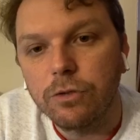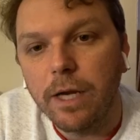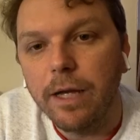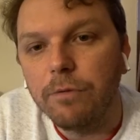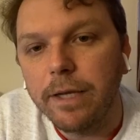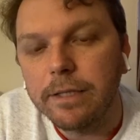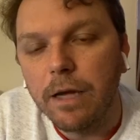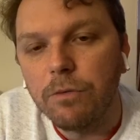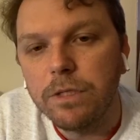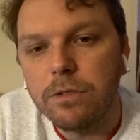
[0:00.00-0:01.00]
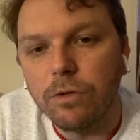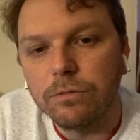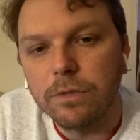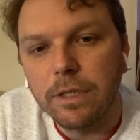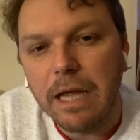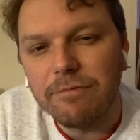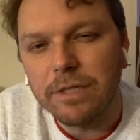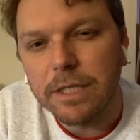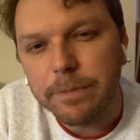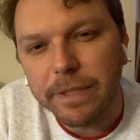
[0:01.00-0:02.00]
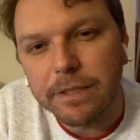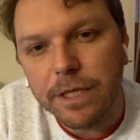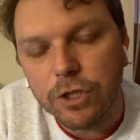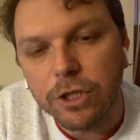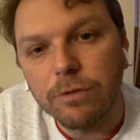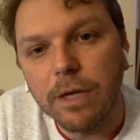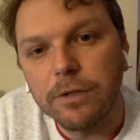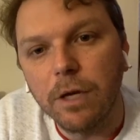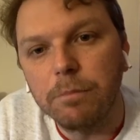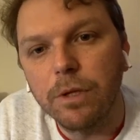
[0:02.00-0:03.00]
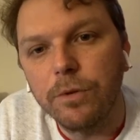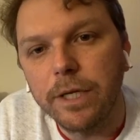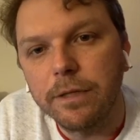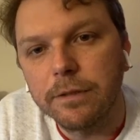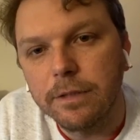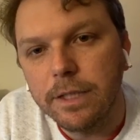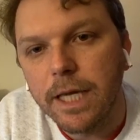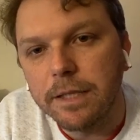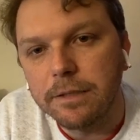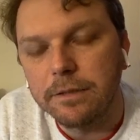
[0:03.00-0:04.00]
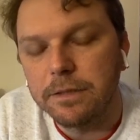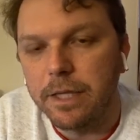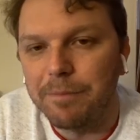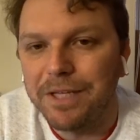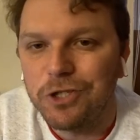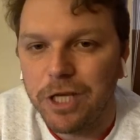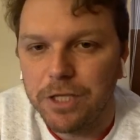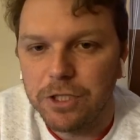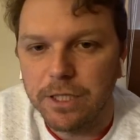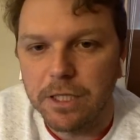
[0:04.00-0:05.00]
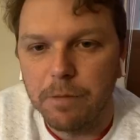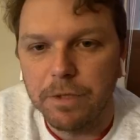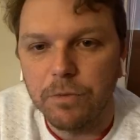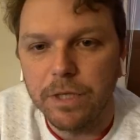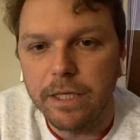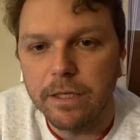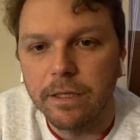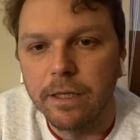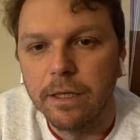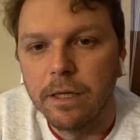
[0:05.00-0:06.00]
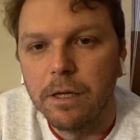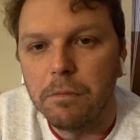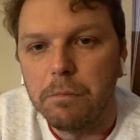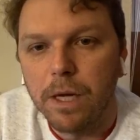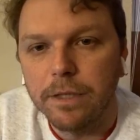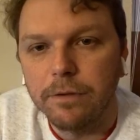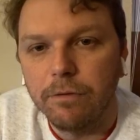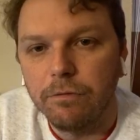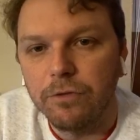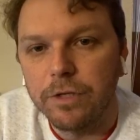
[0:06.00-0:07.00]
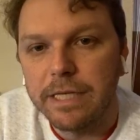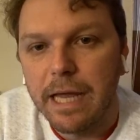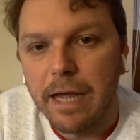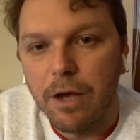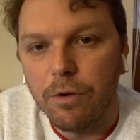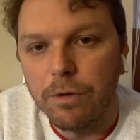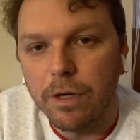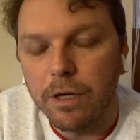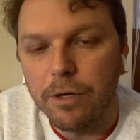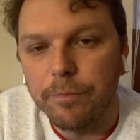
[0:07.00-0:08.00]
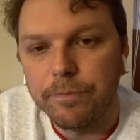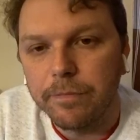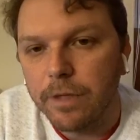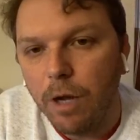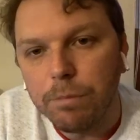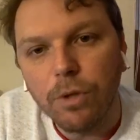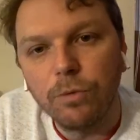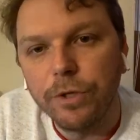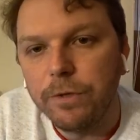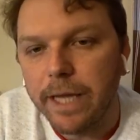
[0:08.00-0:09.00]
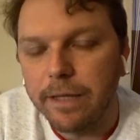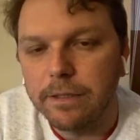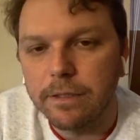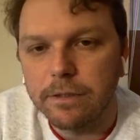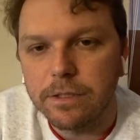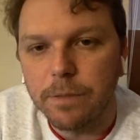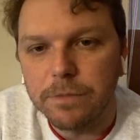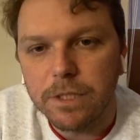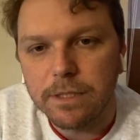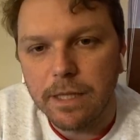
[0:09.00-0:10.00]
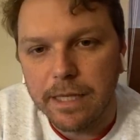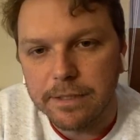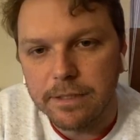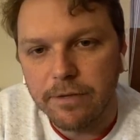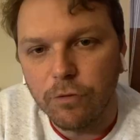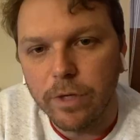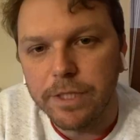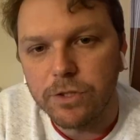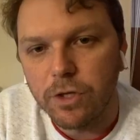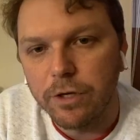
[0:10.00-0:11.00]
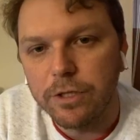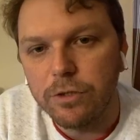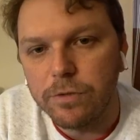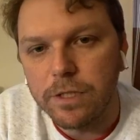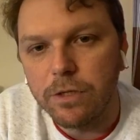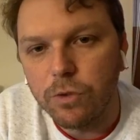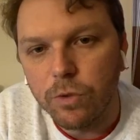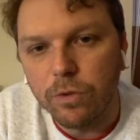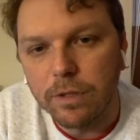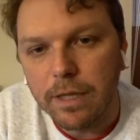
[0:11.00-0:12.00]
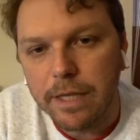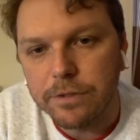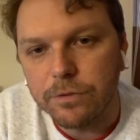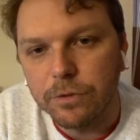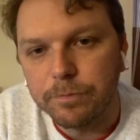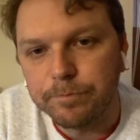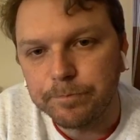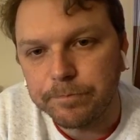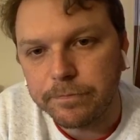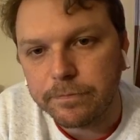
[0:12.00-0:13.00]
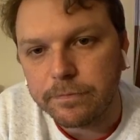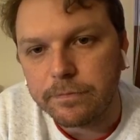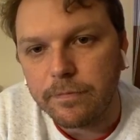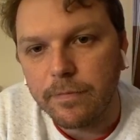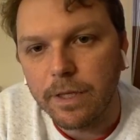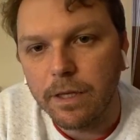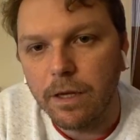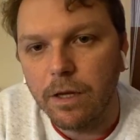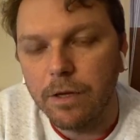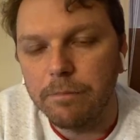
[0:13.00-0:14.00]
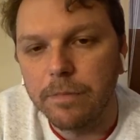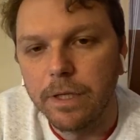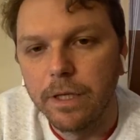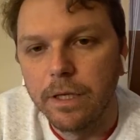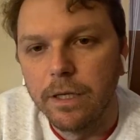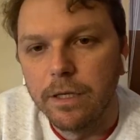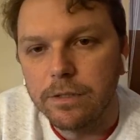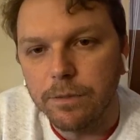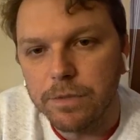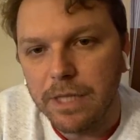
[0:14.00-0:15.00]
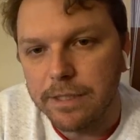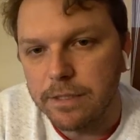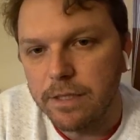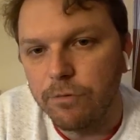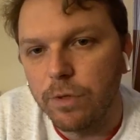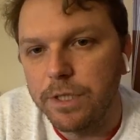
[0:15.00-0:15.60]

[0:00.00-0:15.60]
right now we don't really have an expectation around uploading yet. That might change in the coming week. But for now, upload what you can. Some classes have already started using Google Classroom. Some classes have already